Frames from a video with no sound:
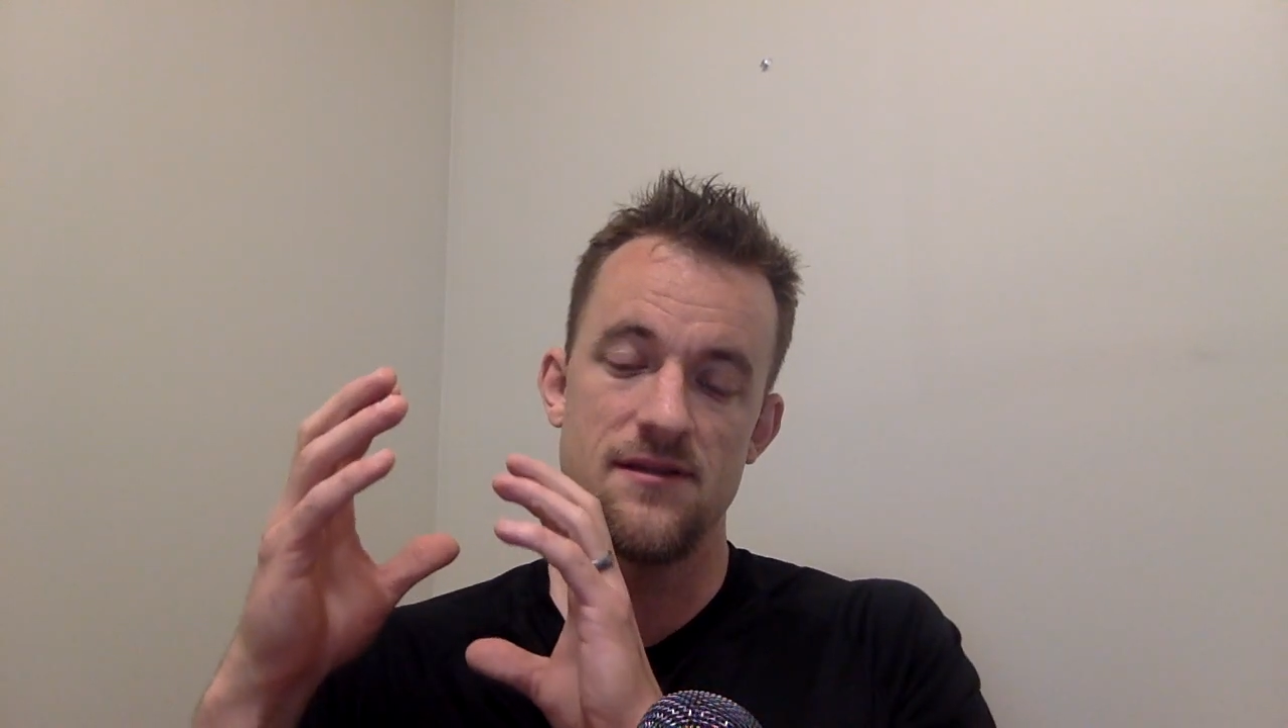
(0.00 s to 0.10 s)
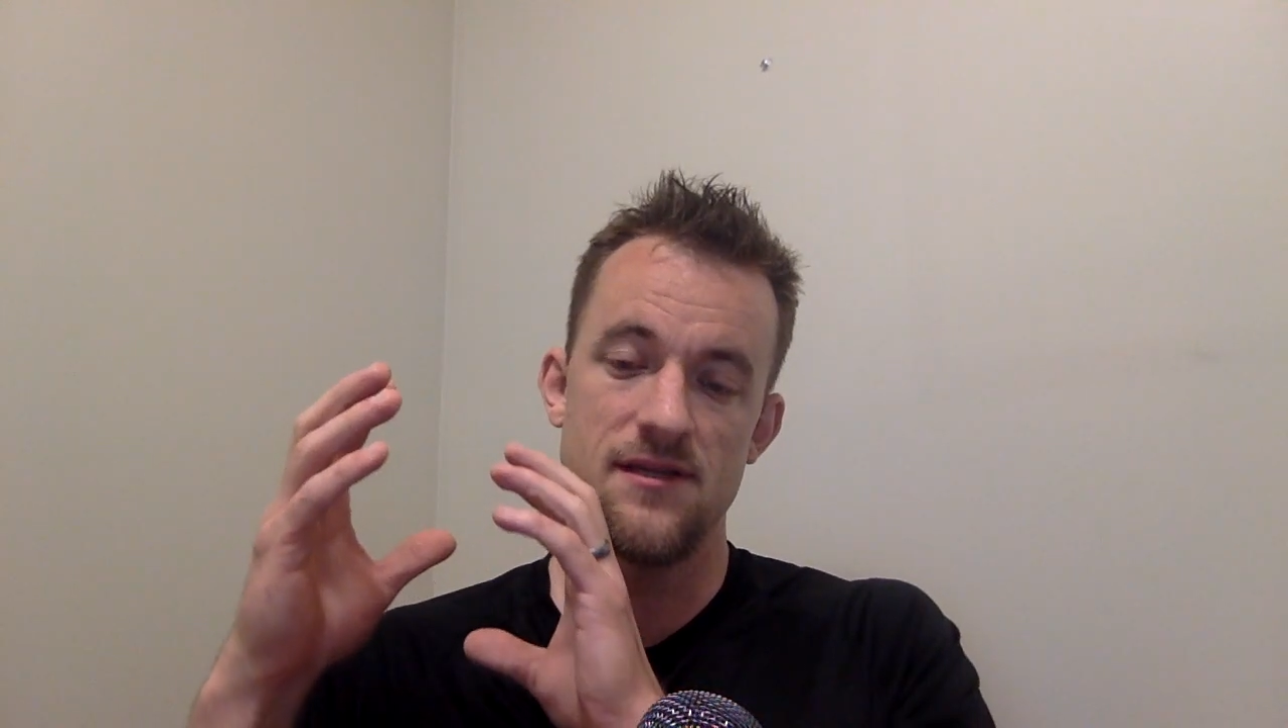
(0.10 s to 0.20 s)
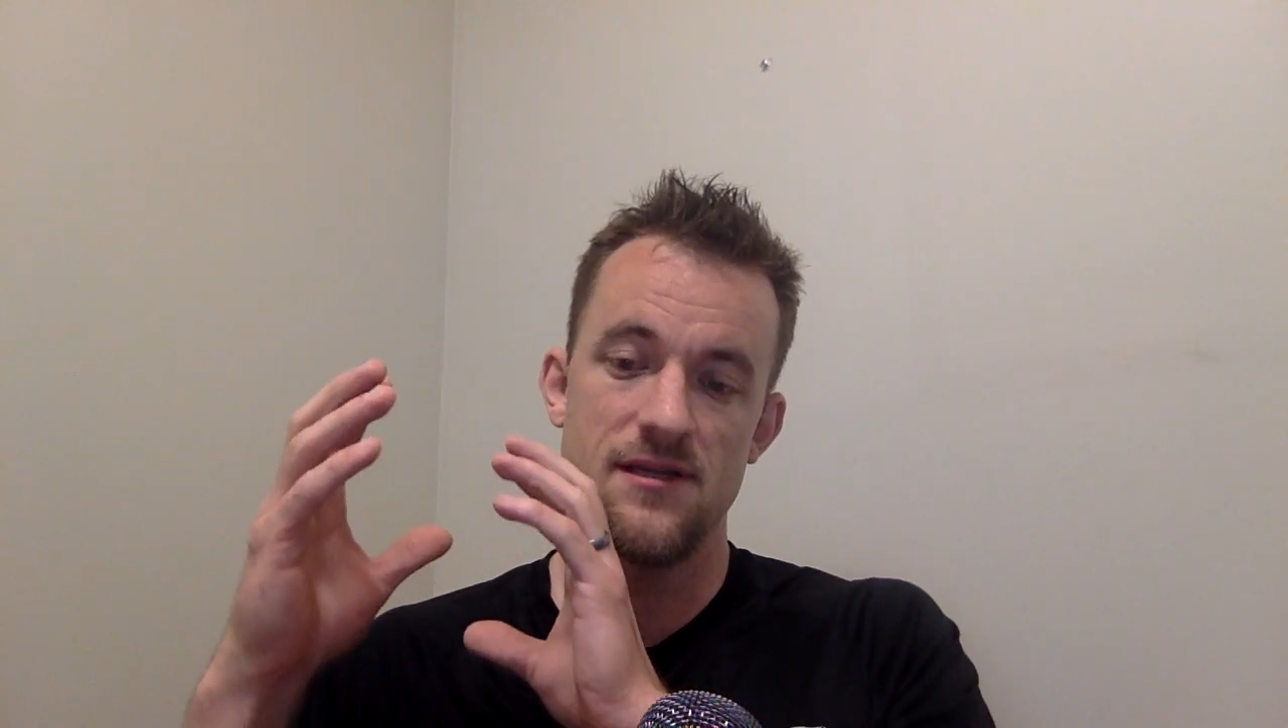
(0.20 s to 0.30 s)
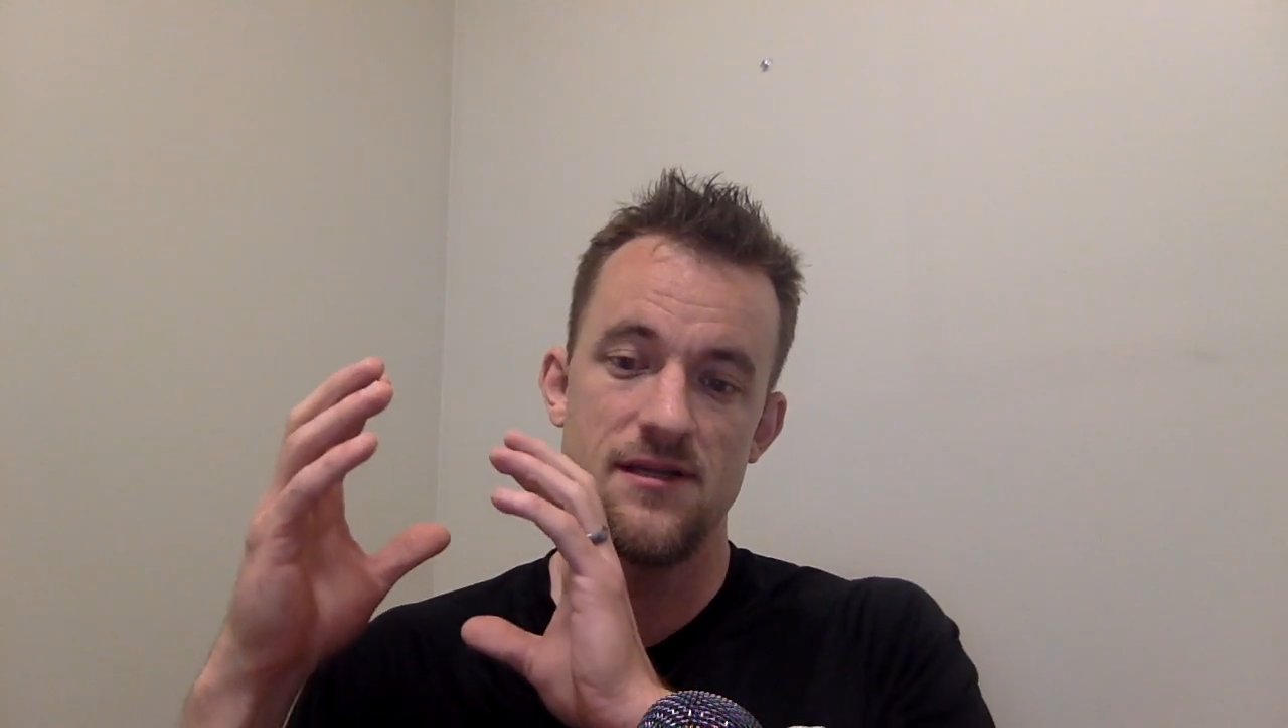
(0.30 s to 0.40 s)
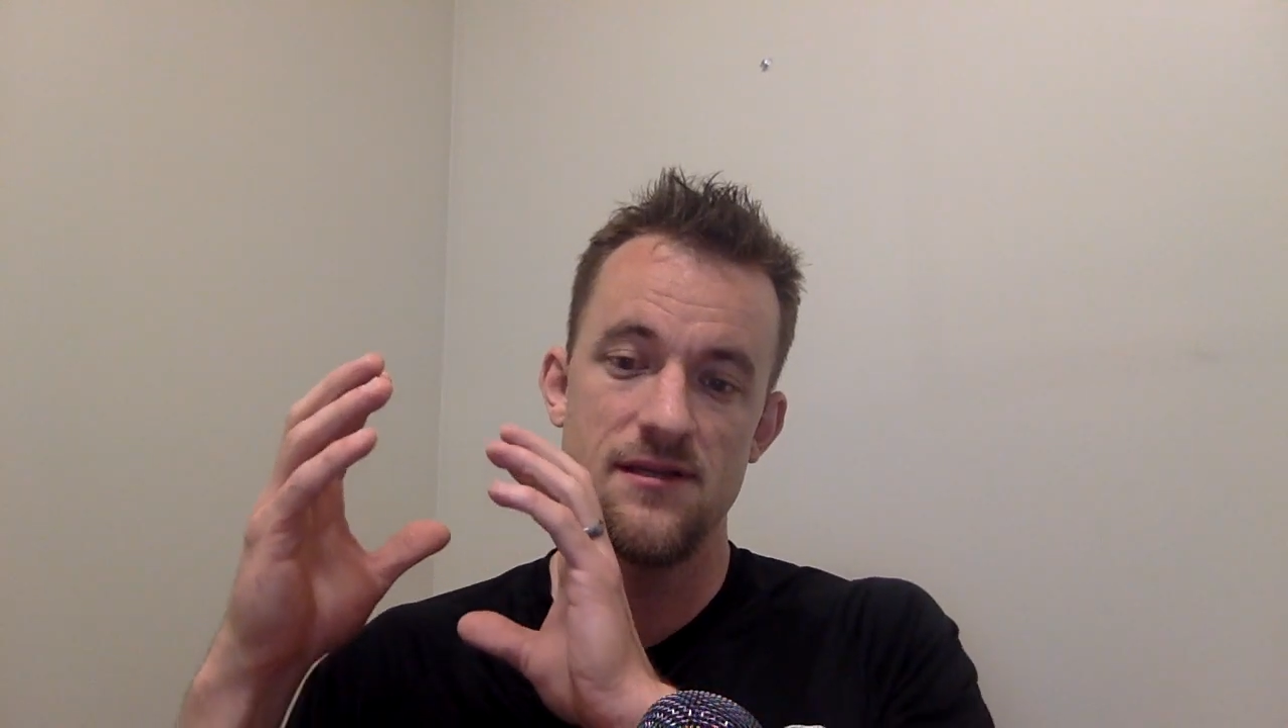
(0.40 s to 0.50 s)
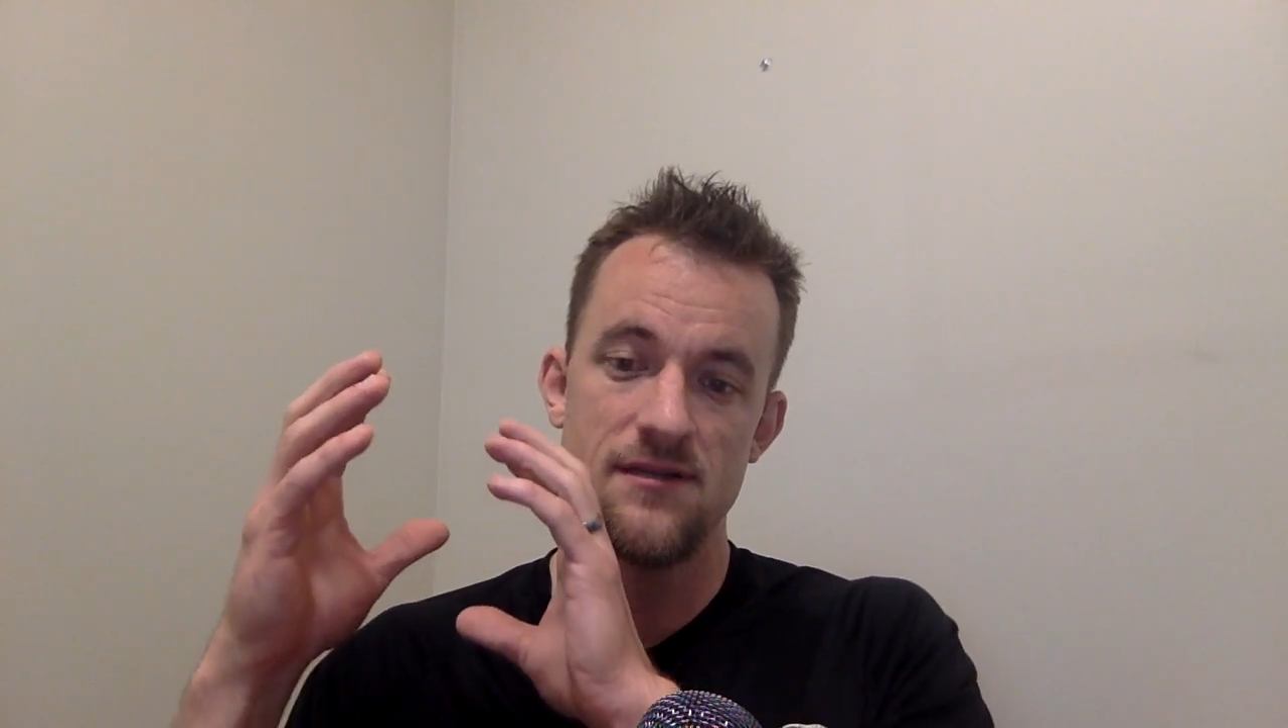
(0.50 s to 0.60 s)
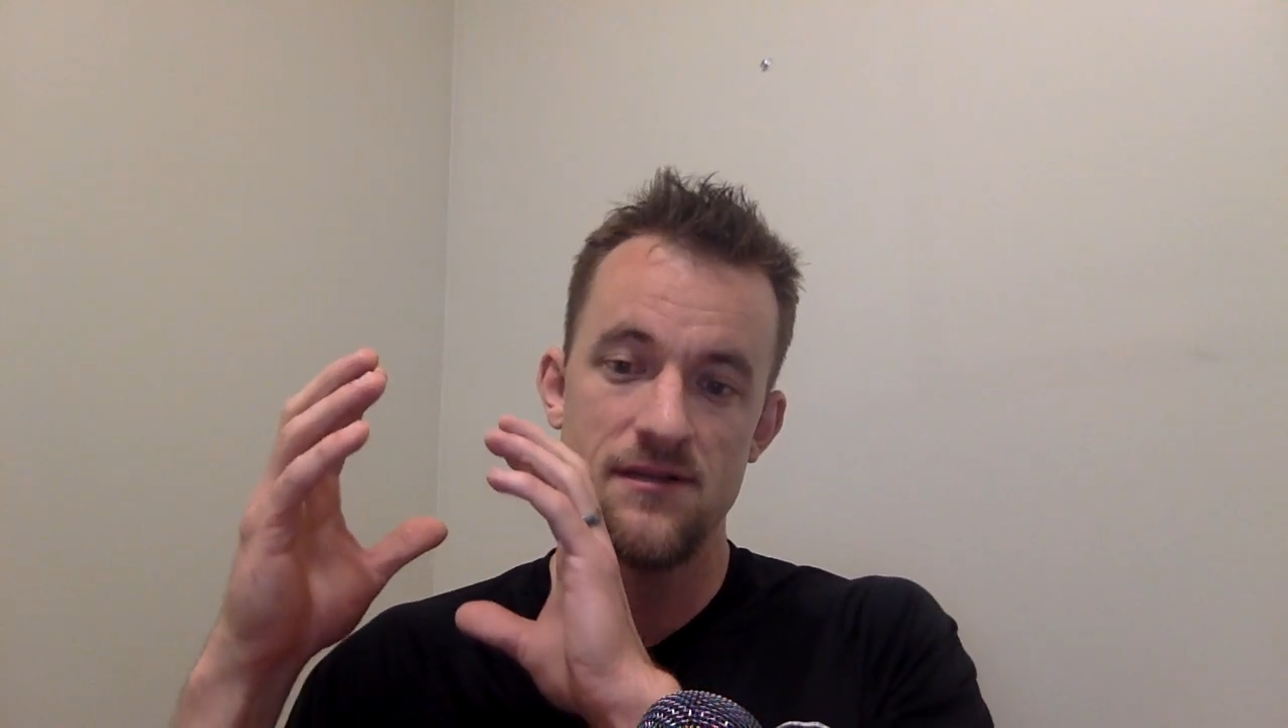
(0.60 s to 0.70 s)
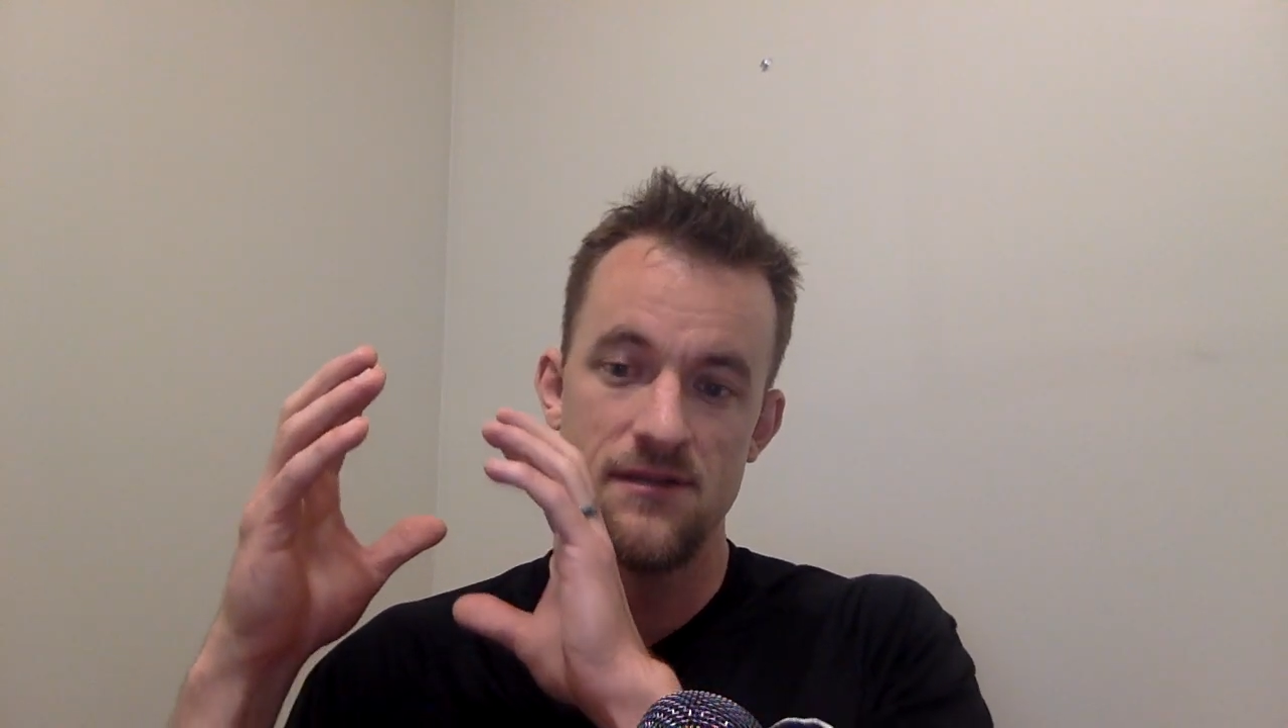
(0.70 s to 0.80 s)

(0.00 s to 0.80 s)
the